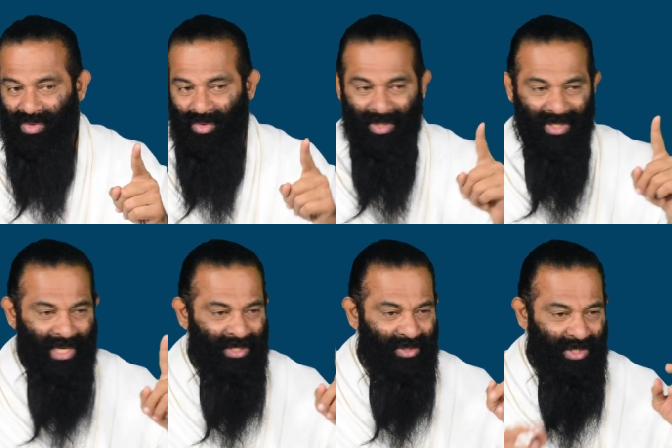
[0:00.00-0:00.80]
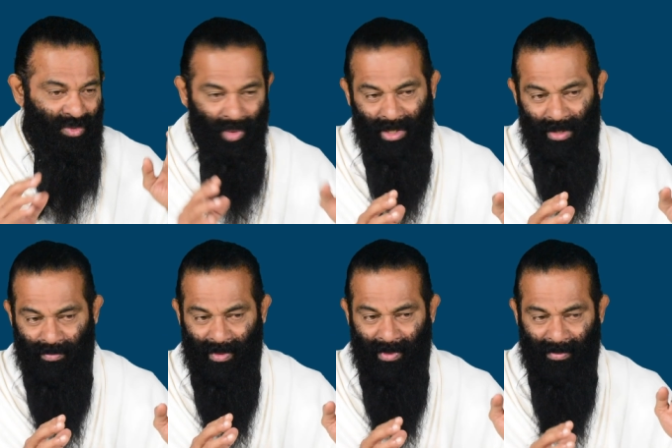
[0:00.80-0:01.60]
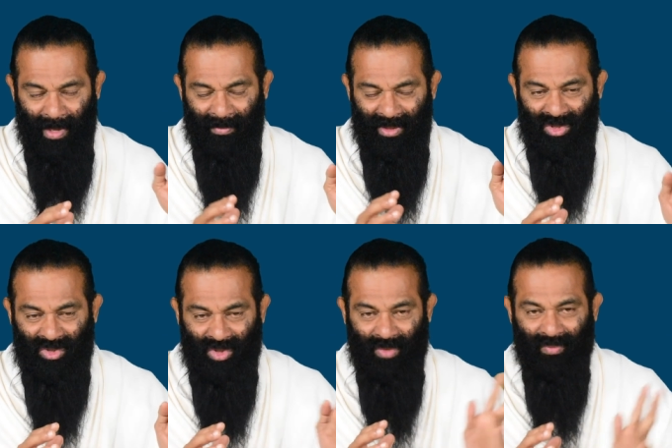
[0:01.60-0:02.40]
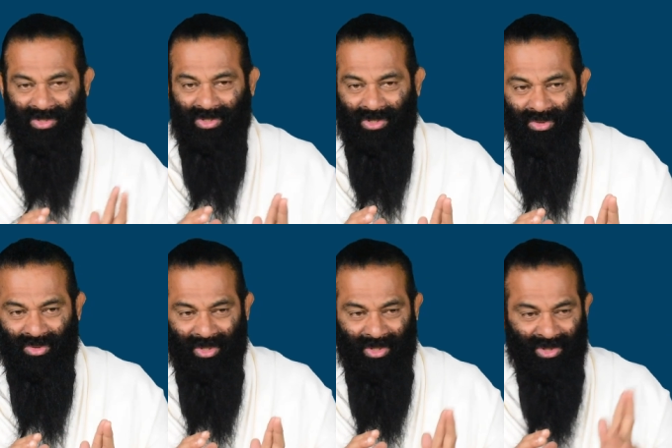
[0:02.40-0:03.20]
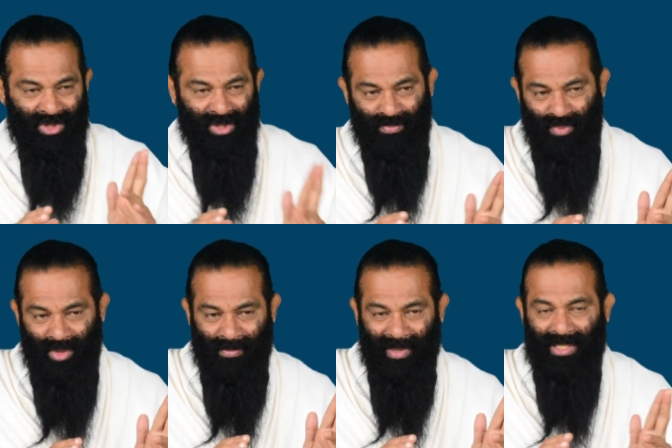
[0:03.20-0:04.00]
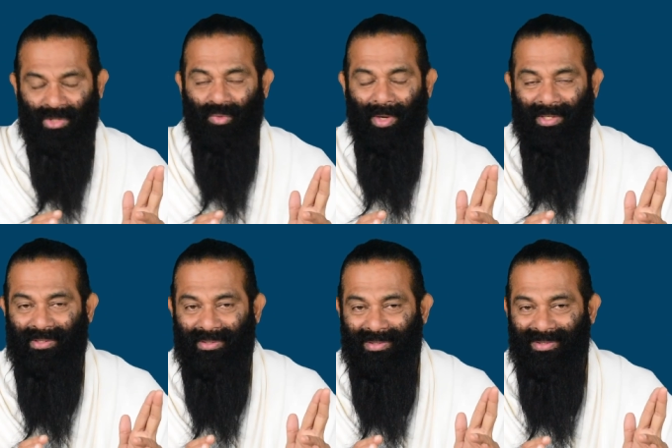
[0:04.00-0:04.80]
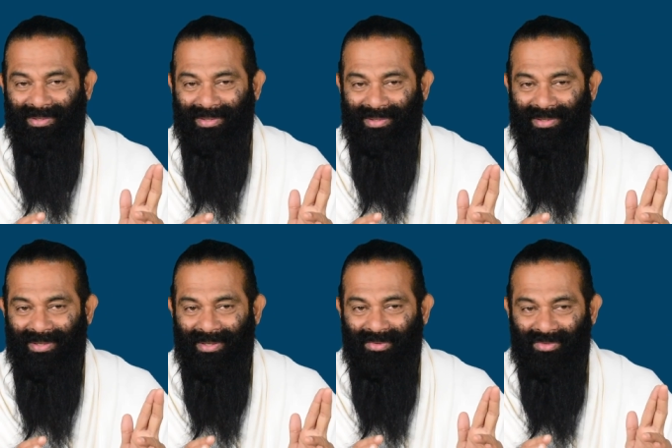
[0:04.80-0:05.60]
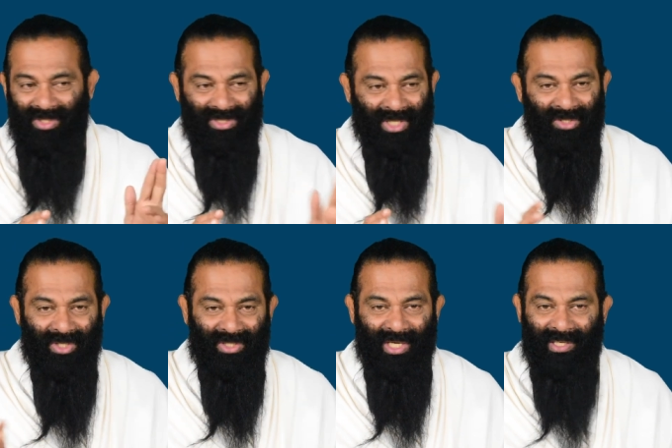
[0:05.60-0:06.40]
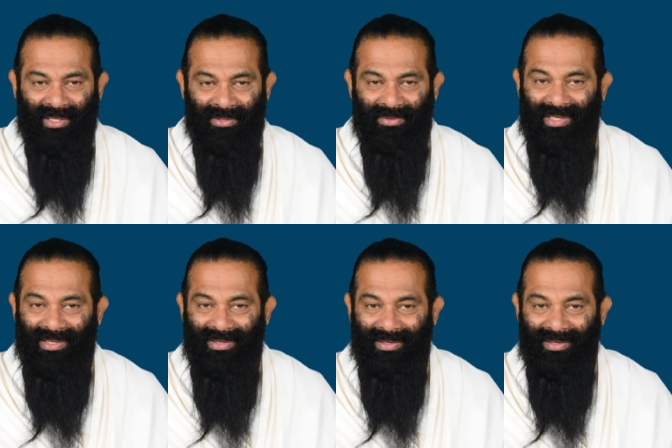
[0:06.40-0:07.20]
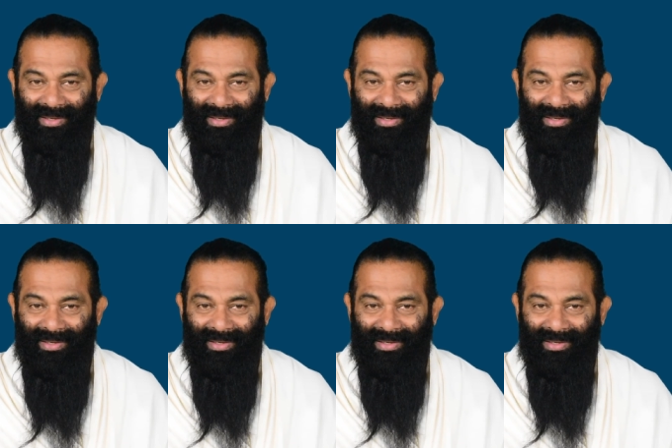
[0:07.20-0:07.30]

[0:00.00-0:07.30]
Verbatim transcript: You are trying to divide the people, Brahmana, Kshatriya, Vaishya, the rich and the poor, the black and the white this country, that country,